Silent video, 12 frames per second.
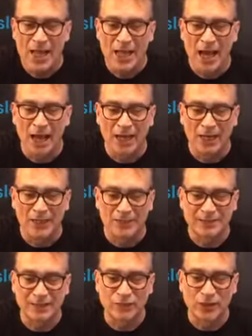
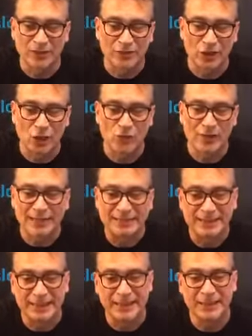Several years ago, they
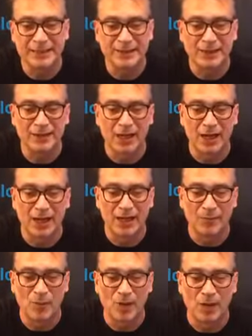did
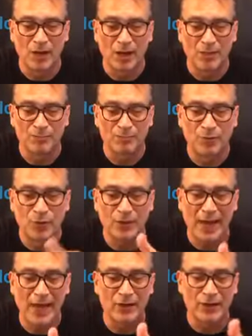
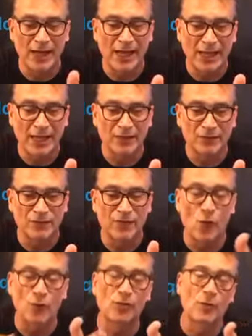put out a
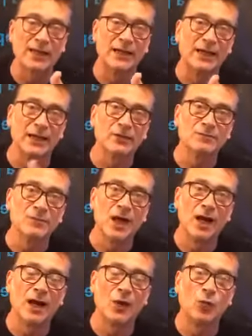fourth regulator,
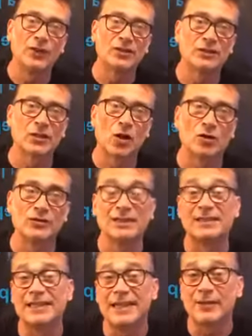which is called the
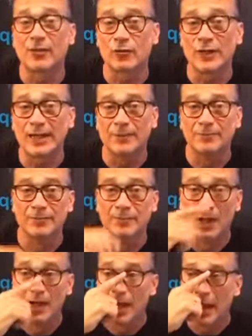Z3.
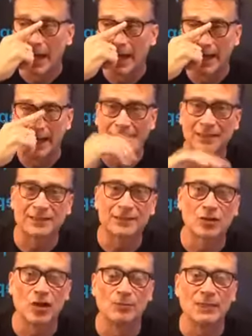
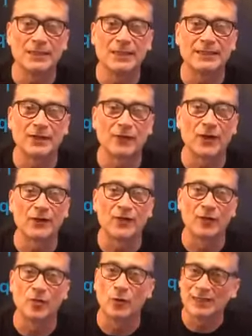It's completely different
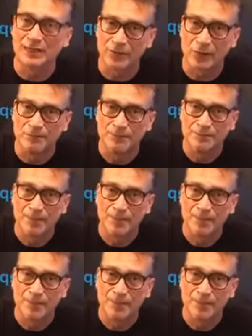from the rest of them.